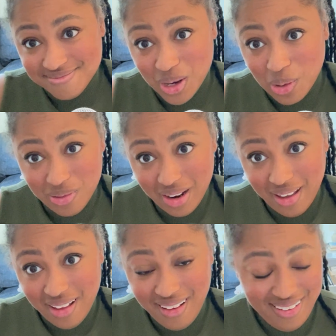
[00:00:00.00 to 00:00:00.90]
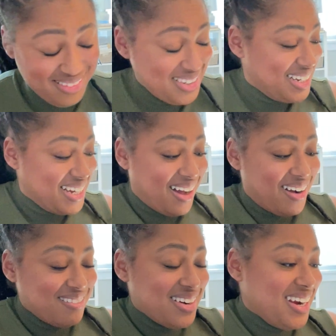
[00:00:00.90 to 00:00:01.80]
Okay.
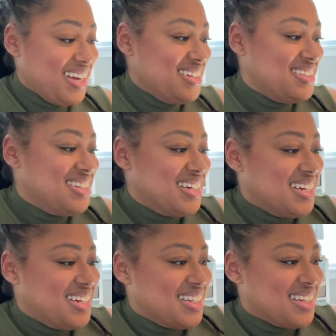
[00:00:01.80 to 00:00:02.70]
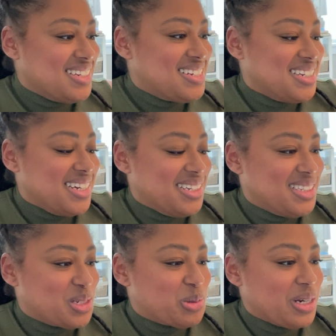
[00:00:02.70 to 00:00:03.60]
All right. Let's see.
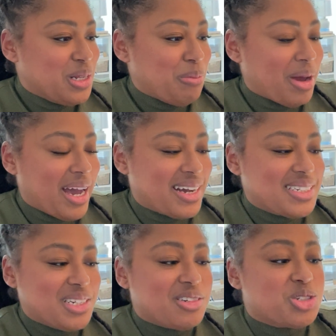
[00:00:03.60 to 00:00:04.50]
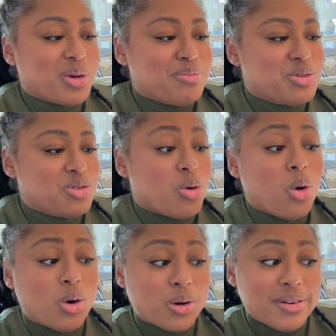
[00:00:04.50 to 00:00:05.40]
This one on the back, the descriptors are
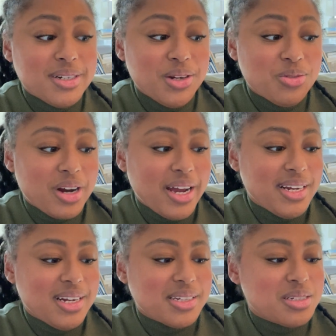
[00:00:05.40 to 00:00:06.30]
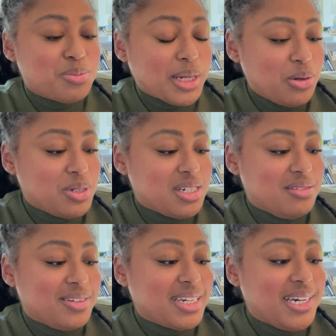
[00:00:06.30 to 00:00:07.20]
horror done right,
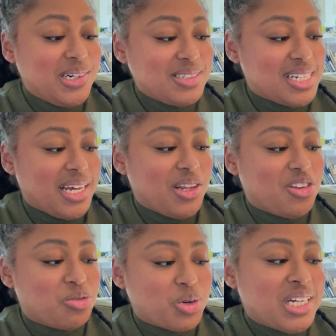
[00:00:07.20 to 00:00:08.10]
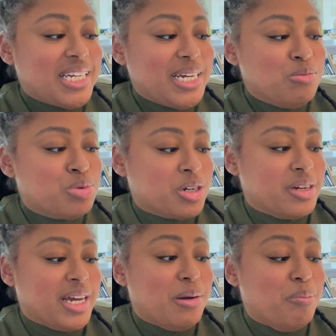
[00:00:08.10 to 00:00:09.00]
explosive, kills it, thrilling,
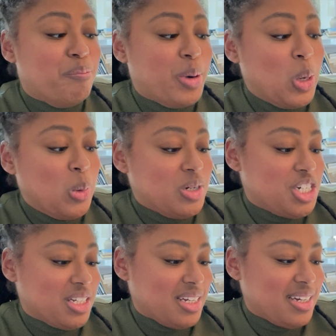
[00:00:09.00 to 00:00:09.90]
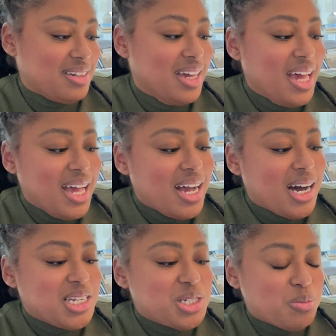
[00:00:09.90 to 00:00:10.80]
brilliant, bone-chilling.
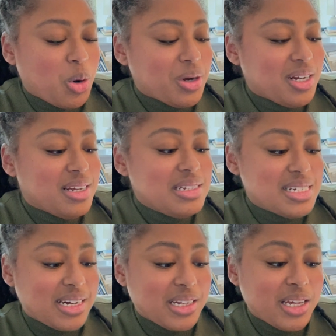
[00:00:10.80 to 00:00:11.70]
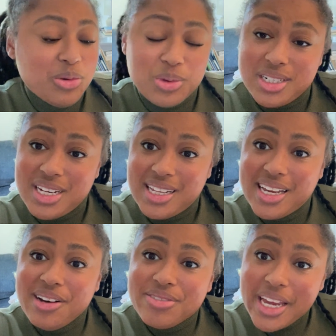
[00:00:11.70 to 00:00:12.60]
A smart and unsettling
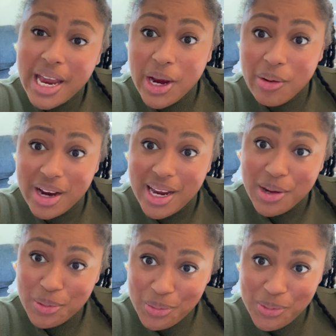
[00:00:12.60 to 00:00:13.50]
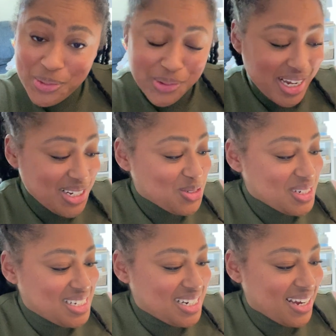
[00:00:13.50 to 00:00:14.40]
retelling of Carrie. Ooh,
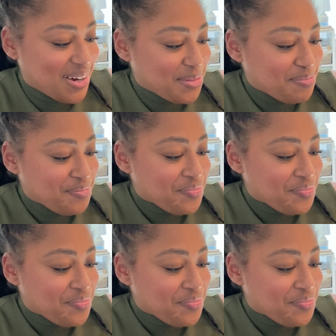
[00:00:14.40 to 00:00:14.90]
interesting.